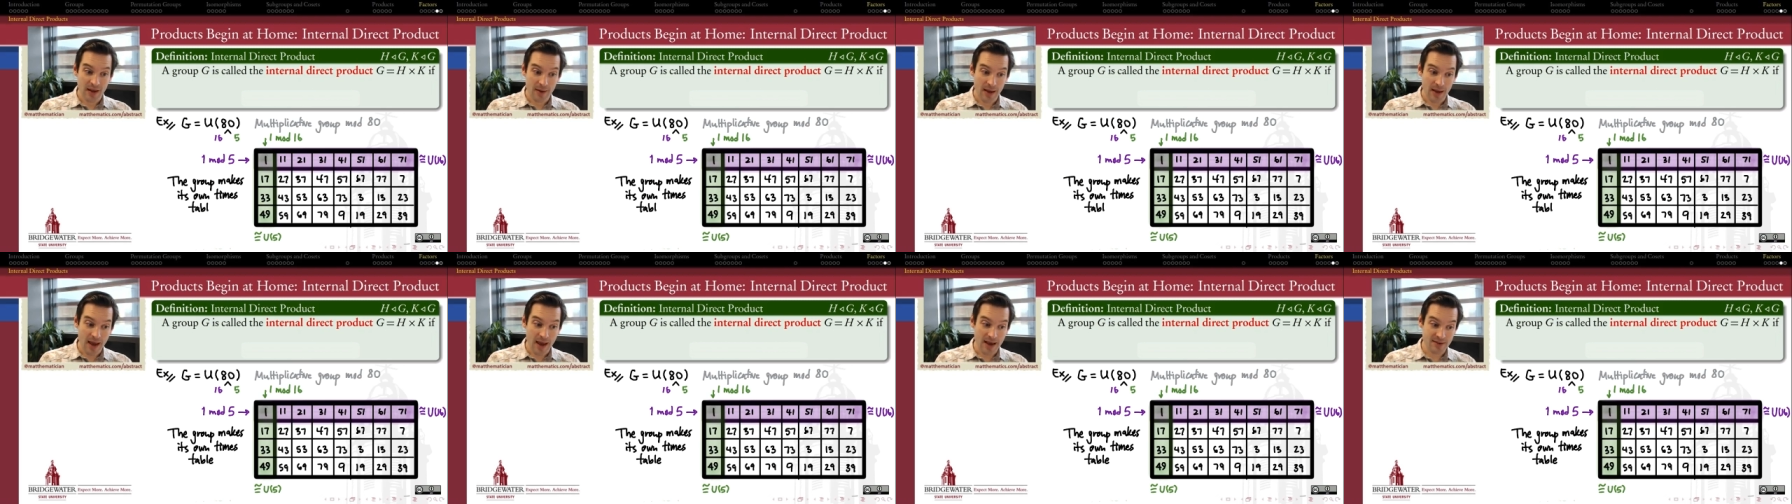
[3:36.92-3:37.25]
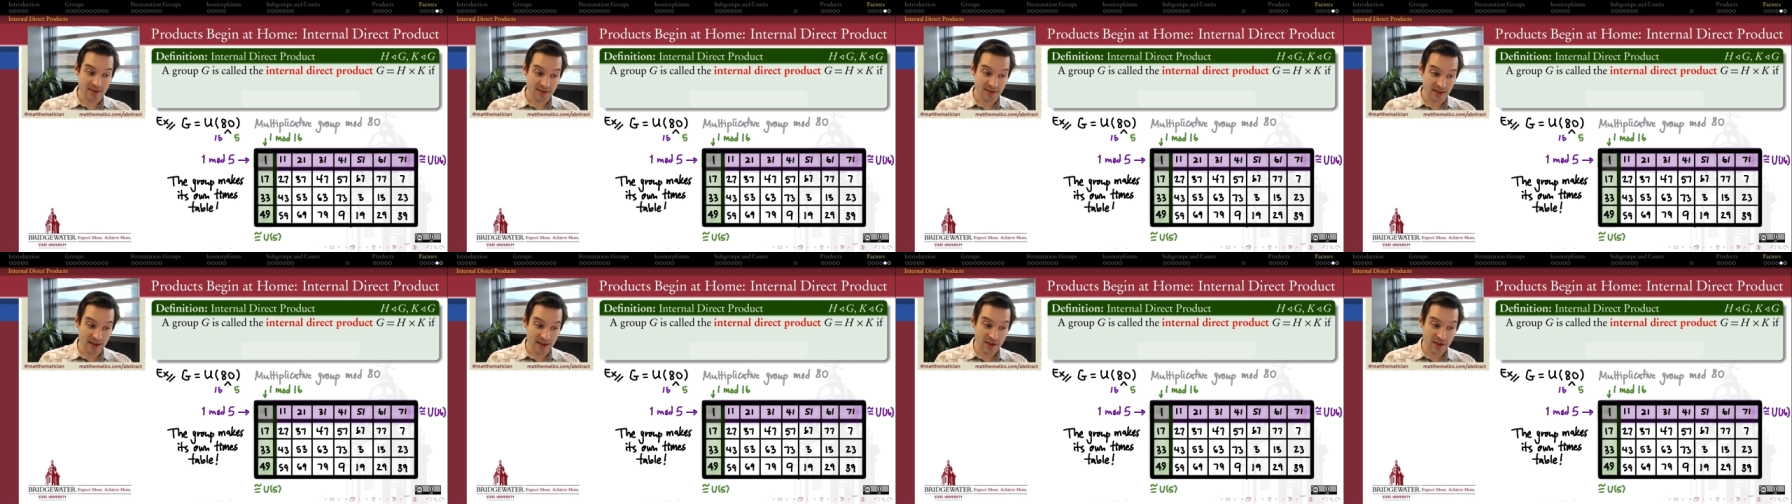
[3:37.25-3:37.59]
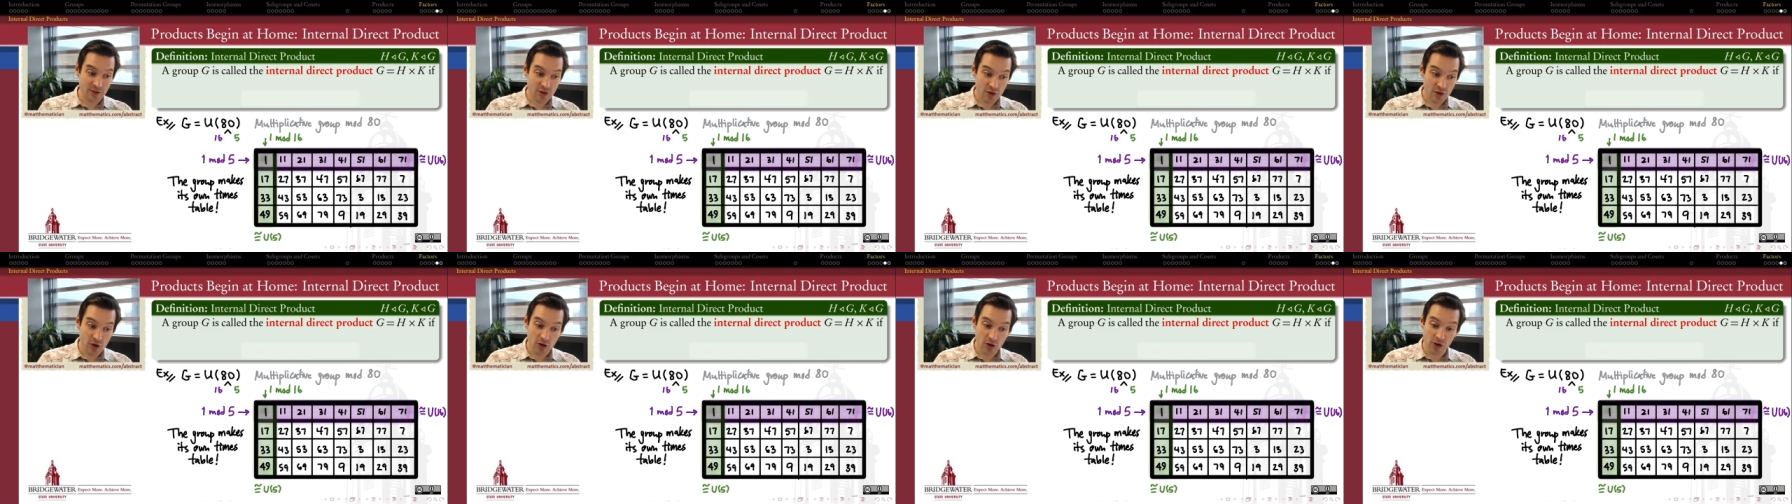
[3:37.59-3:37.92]
as an
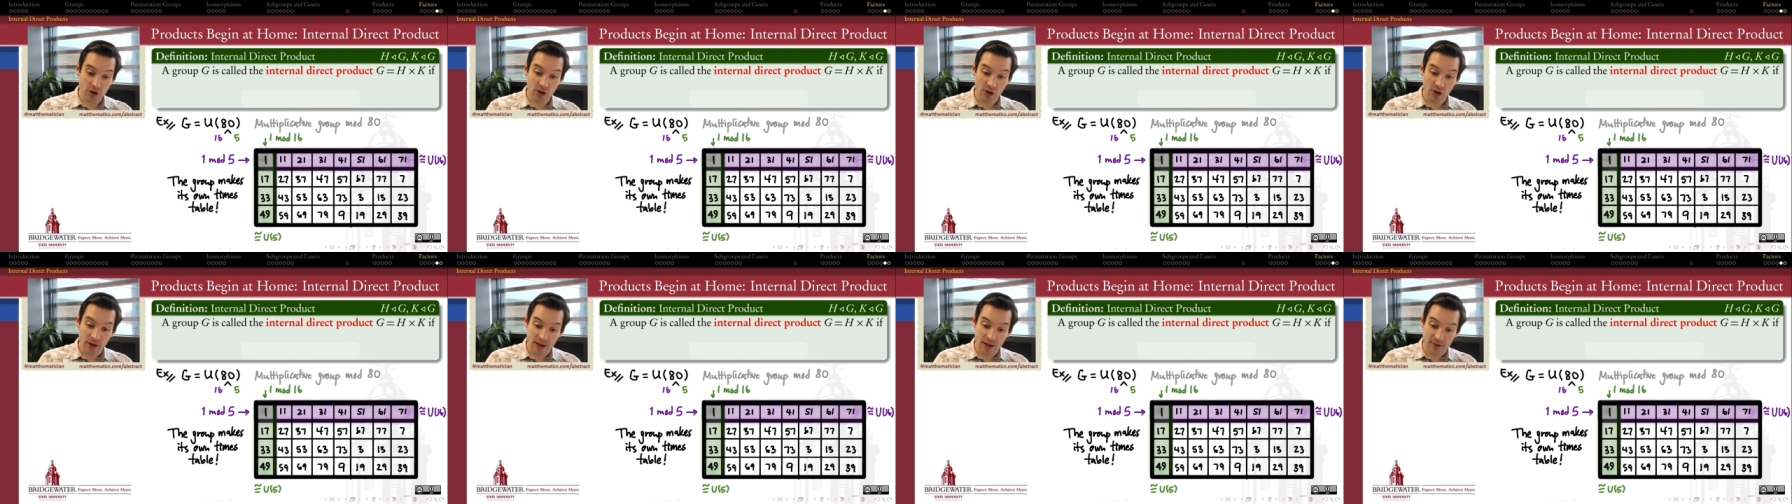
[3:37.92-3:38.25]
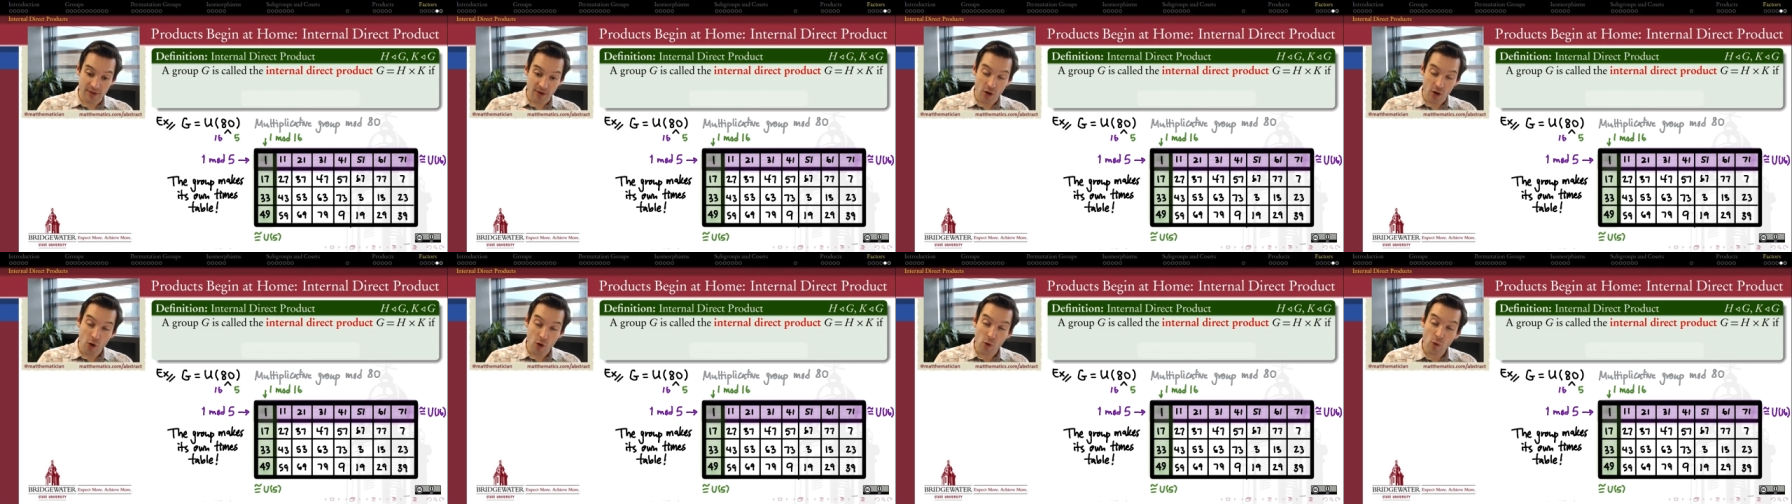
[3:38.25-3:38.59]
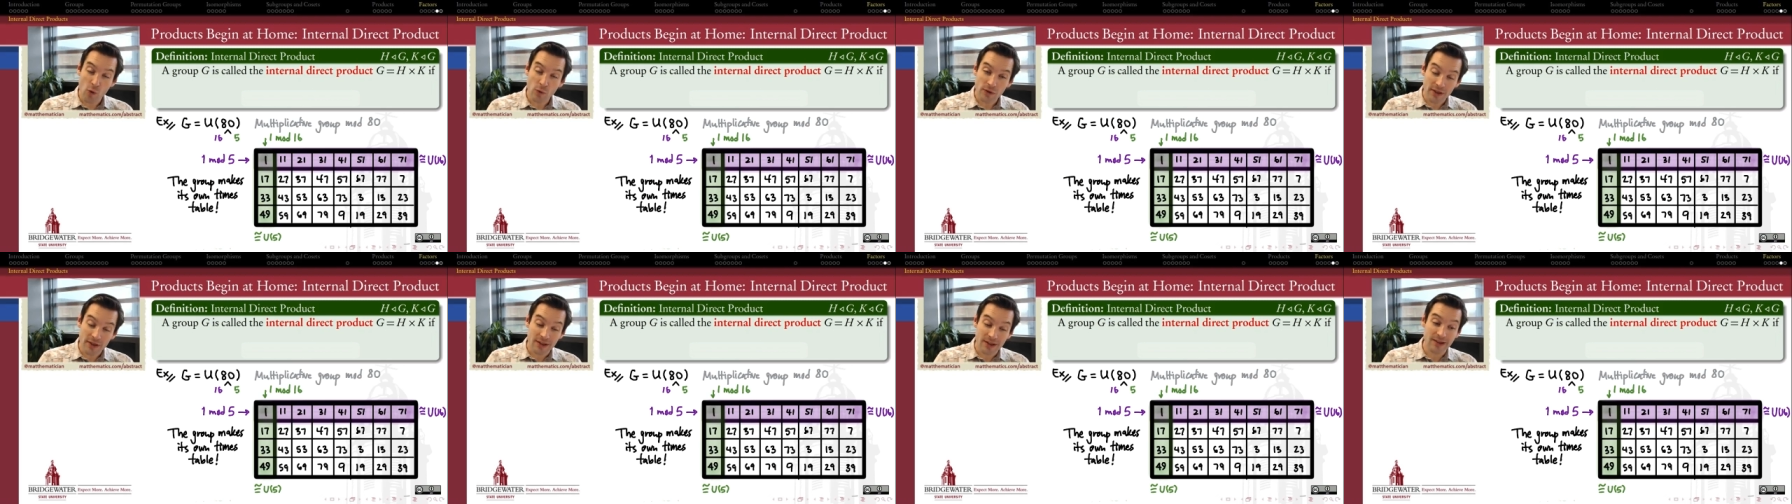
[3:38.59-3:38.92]
internal, its
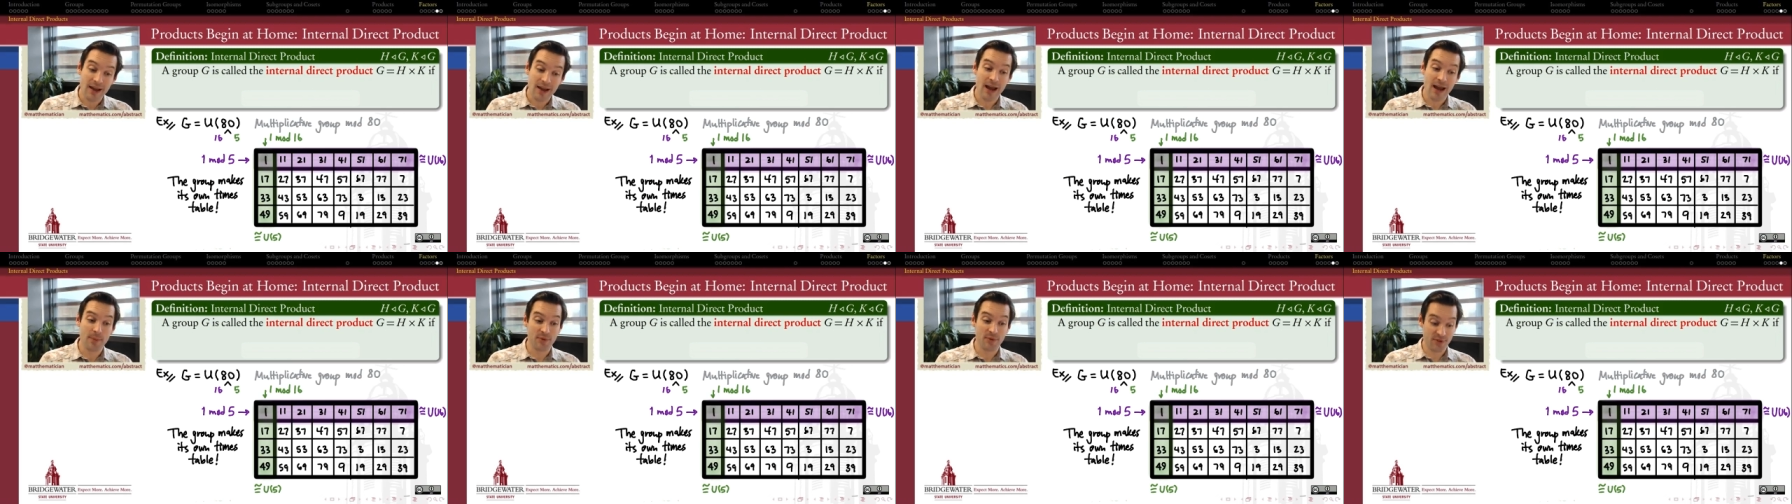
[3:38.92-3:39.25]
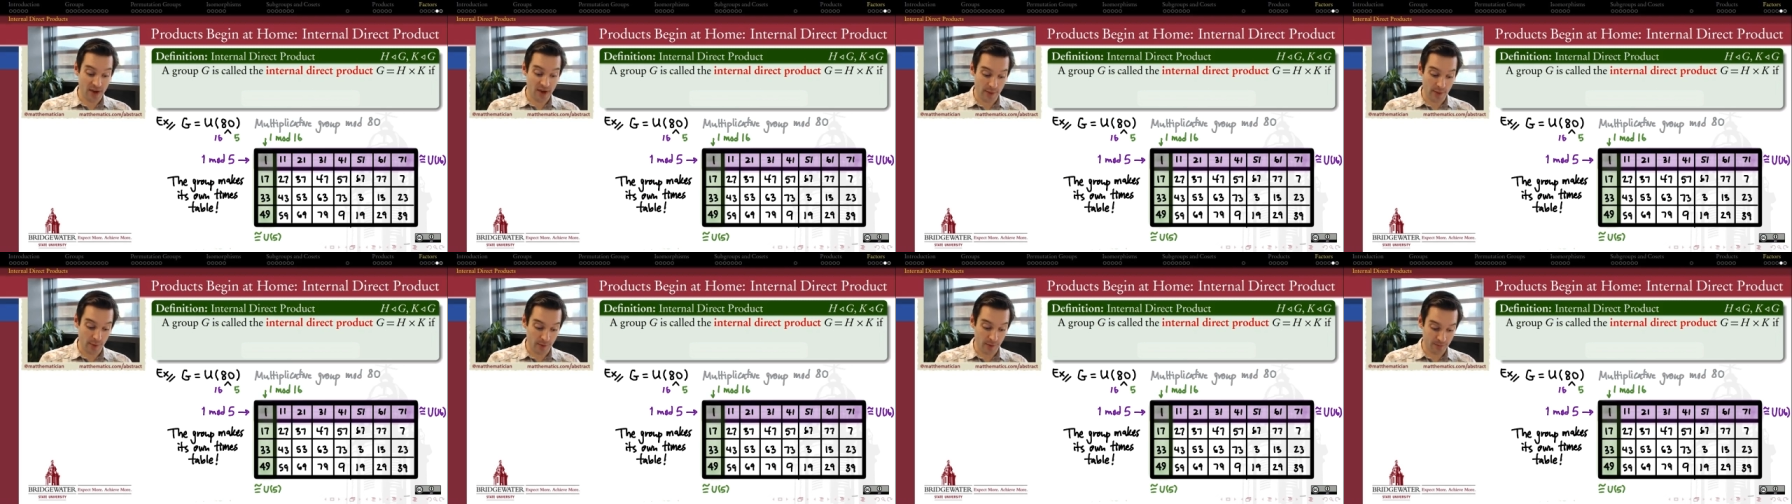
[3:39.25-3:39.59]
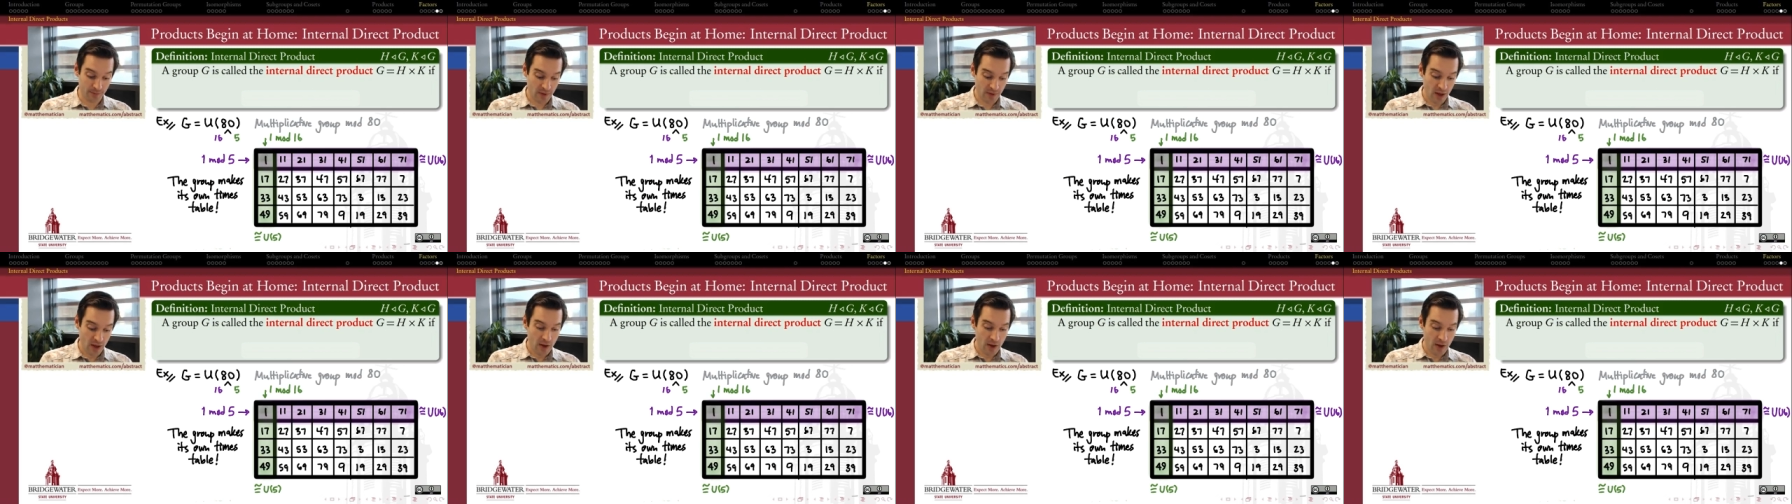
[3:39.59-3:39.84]
own little times table,